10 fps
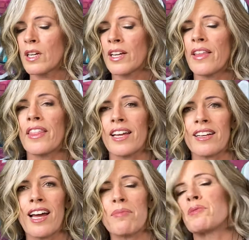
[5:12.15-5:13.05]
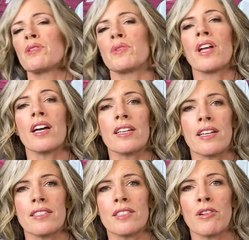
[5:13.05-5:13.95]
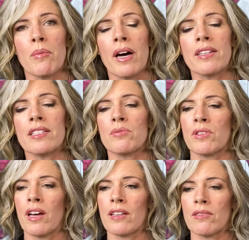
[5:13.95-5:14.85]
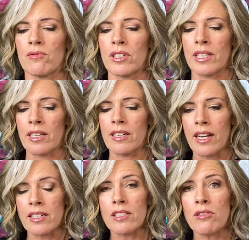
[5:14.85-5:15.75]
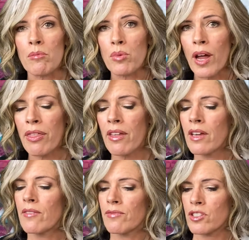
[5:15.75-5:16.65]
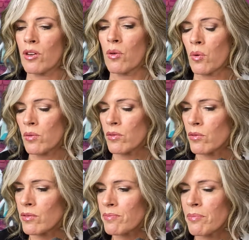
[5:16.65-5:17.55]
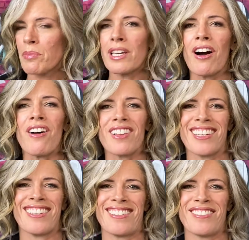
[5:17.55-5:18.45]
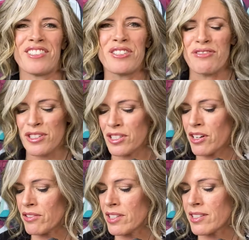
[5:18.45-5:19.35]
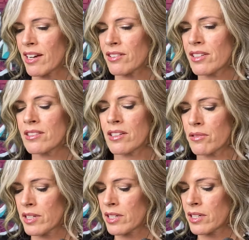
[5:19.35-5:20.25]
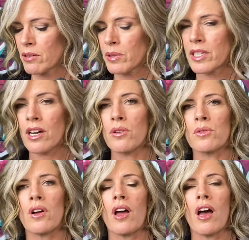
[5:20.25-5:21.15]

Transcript: That can happen when we're not connected to our bodies. We're not really connecting to our breath. So be all in when you first start this sound. So here we go.